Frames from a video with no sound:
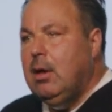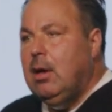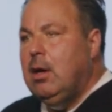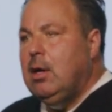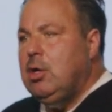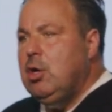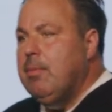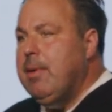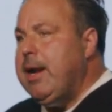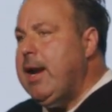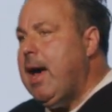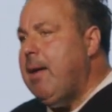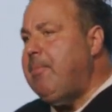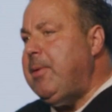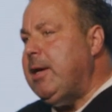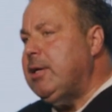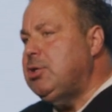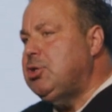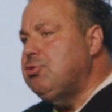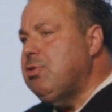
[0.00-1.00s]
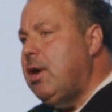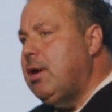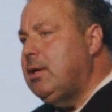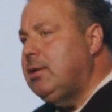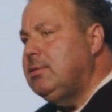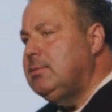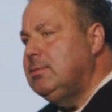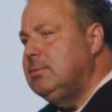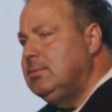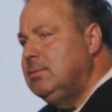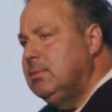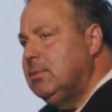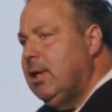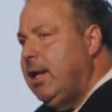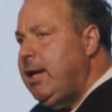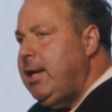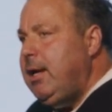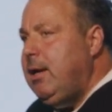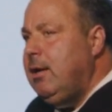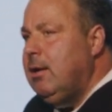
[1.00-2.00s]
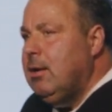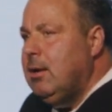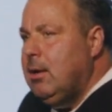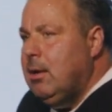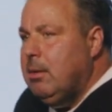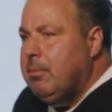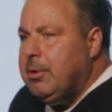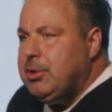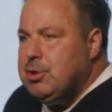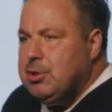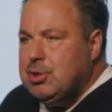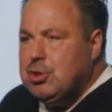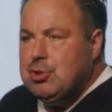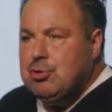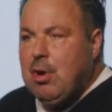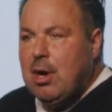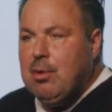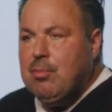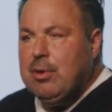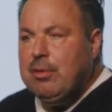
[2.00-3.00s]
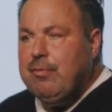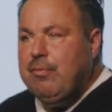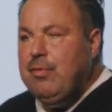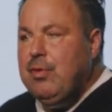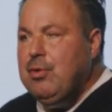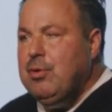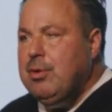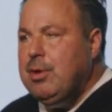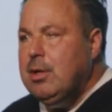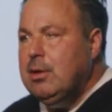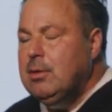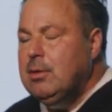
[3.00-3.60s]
You might not be a drunk, Lenny, but you're drunk with food.